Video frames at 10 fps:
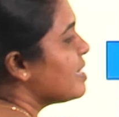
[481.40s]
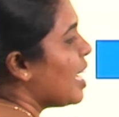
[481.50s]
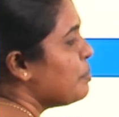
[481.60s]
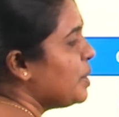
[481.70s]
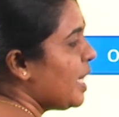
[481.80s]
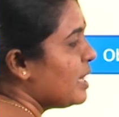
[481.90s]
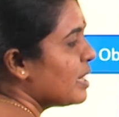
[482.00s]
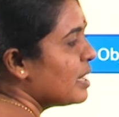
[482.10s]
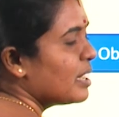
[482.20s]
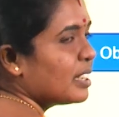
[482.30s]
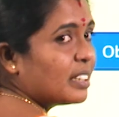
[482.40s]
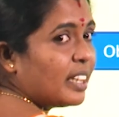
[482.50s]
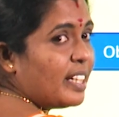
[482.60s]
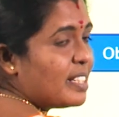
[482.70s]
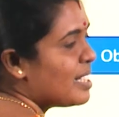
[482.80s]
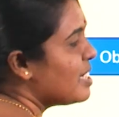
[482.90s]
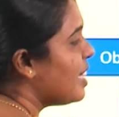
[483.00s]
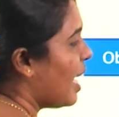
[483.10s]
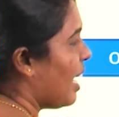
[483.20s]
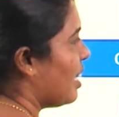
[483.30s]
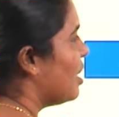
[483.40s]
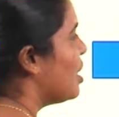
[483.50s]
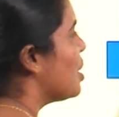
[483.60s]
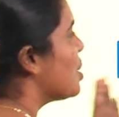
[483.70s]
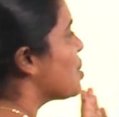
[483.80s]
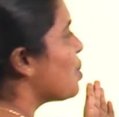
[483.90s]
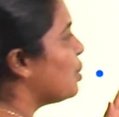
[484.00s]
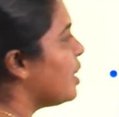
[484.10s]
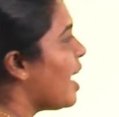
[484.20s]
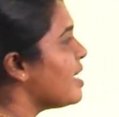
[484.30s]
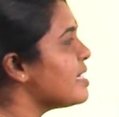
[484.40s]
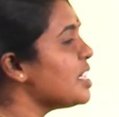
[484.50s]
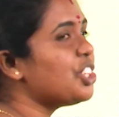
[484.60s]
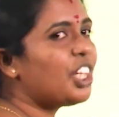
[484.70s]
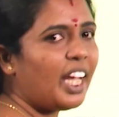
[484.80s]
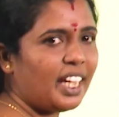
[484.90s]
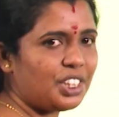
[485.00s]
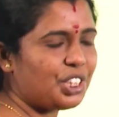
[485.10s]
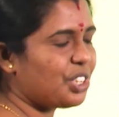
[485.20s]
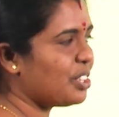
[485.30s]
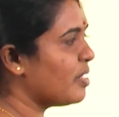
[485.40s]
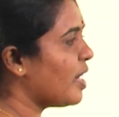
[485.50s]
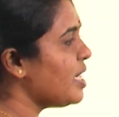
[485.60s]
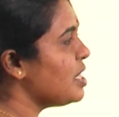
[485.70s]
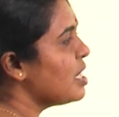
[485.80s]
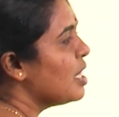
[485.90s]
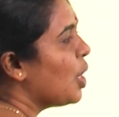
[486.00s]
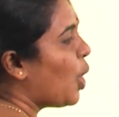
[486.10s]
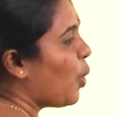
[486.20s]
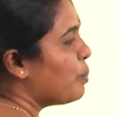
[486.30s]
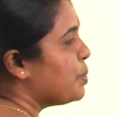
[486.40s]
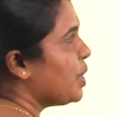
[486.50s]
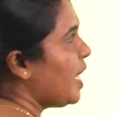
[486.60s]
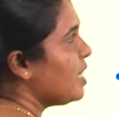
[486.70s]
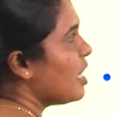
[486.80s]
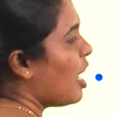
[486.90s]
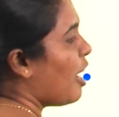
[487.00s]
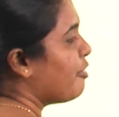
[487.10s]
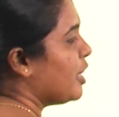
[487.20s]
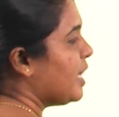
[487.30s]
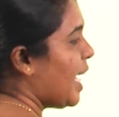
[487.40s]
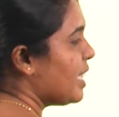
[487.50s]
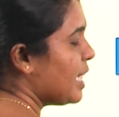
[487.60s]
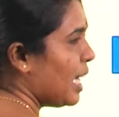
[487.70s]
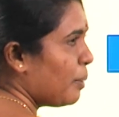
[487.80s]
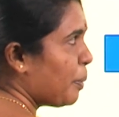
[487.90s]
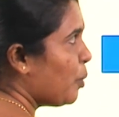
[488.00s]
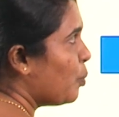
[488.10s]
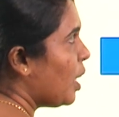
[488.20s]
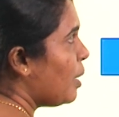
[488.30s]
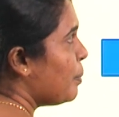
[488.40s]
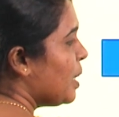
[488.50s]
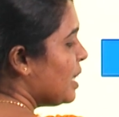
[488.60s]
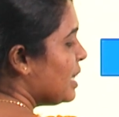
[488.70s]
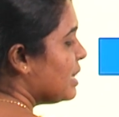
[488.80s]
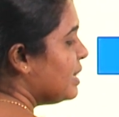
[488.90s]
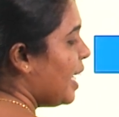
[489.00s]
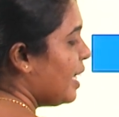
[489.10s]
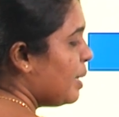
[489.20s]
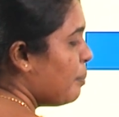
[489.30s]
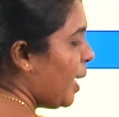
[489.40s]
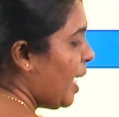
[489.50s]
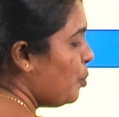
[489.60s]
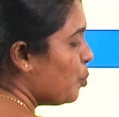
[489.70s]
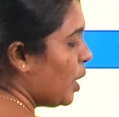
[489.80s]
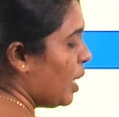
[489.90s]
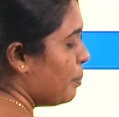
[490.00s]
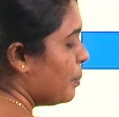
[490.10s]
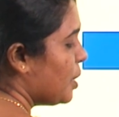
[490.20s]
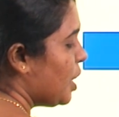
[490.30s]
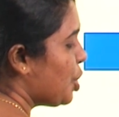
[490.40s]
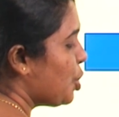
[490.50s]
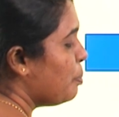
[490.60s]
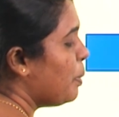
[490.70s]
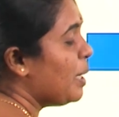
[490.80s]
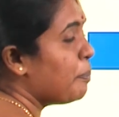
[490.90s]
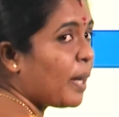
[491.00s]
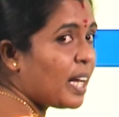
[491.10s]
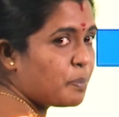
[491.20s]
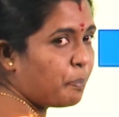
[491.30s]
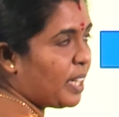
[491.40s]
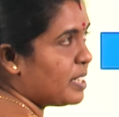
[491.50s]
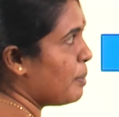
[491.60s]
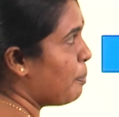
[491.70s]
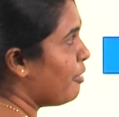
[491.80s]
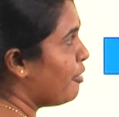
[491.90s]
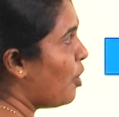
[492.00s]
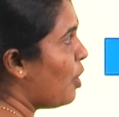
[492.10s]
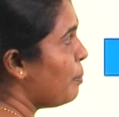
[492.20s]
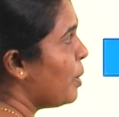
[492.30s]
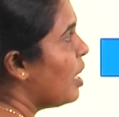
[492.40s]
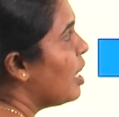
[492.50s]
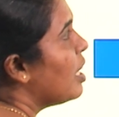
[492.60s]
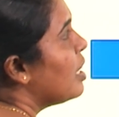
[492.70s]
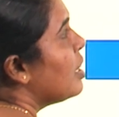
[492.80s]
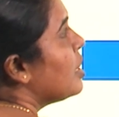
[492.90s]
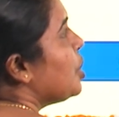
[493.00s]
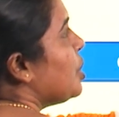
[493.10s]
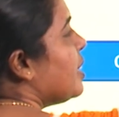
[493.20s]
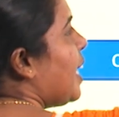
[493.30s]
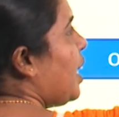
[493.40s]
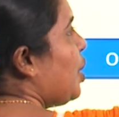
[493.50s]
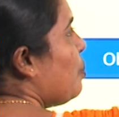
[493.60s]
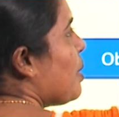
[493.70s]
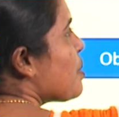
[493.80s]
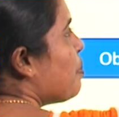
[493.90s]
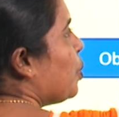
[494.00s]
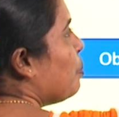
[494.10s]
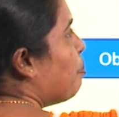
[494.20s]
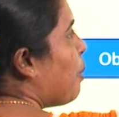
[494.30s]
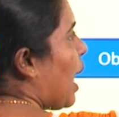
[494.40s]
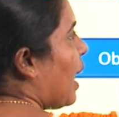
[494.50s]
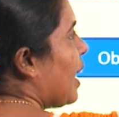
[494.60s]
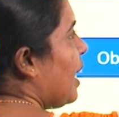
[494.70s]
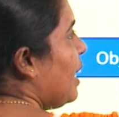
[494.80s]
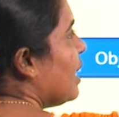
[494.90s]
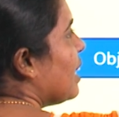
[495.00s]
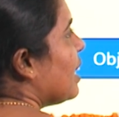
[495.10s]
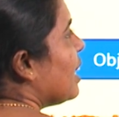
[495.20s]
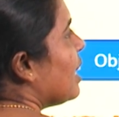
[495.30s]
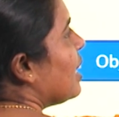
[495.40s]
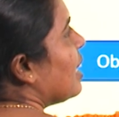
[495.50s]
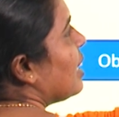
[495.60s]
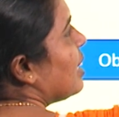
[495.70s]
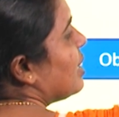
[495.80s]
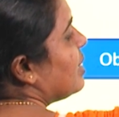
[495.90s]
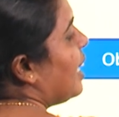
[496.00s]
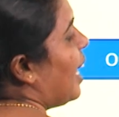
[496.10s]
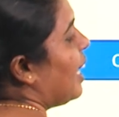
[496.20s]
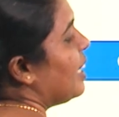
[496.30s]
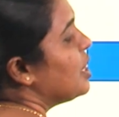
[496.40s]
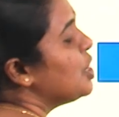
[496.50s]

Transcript: subject is there. So there is a change, right? Object, after that helping verb, then the main verb. It should be in past participle form. Then you must put by, then